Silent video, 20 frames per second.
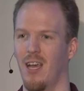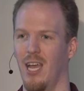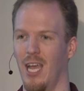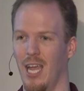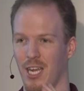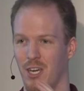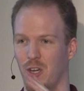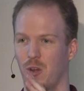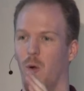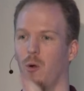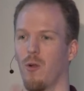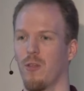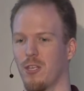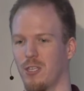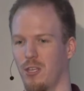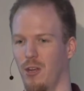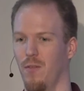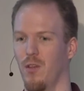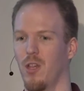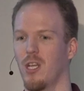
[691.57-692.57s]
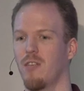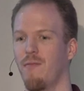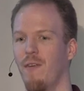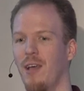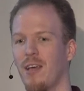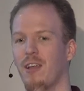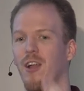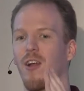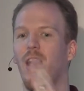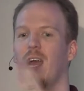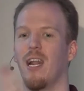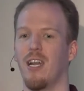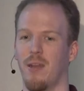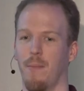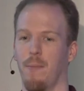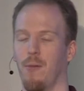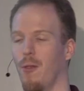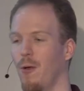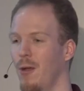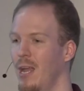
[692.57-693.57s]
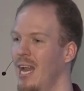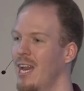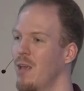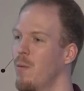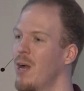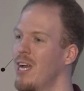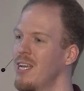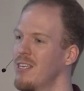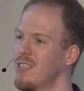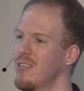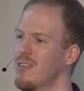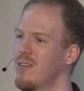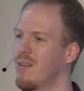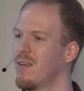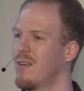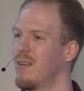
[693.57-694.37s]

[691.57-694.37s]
ignore the serverless failure and deploy anyways,